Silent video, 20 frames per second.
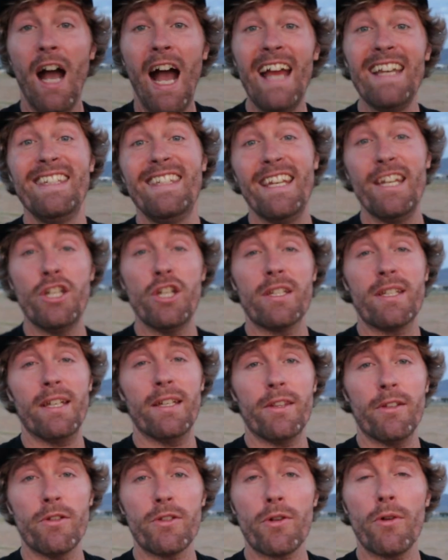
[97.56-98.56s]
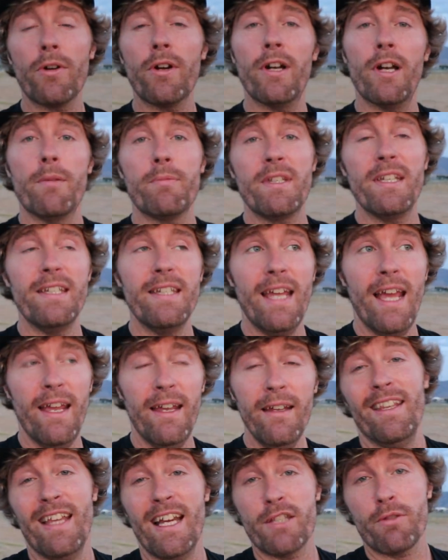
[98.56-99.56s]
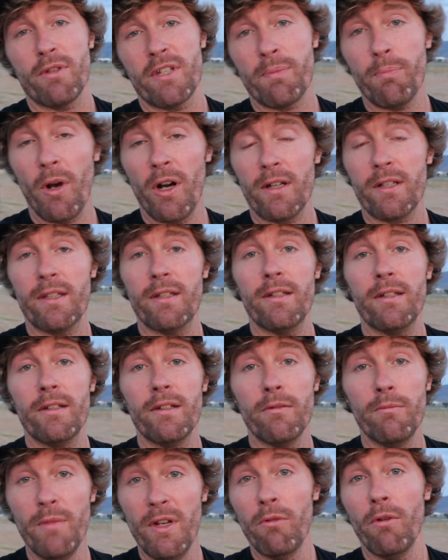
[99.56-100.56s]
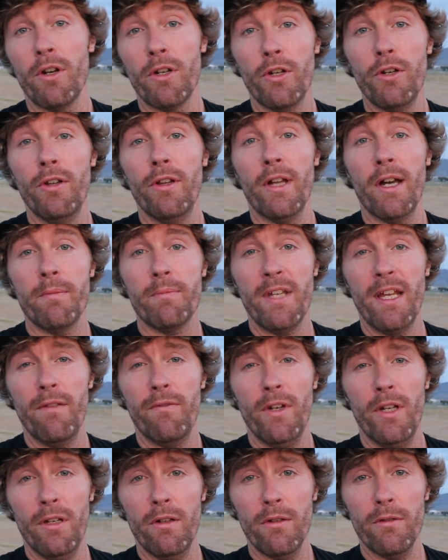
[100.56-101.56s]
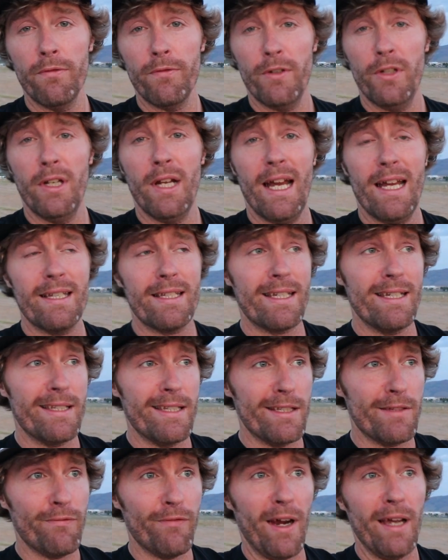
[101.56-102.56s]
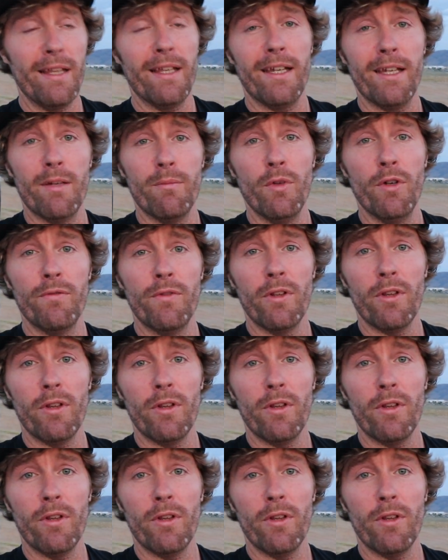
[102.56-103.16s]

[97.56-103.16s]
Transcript: I did just get those ordered up today, and that's what sparked me wanting to do the update video for you guys, because it's finally getting moved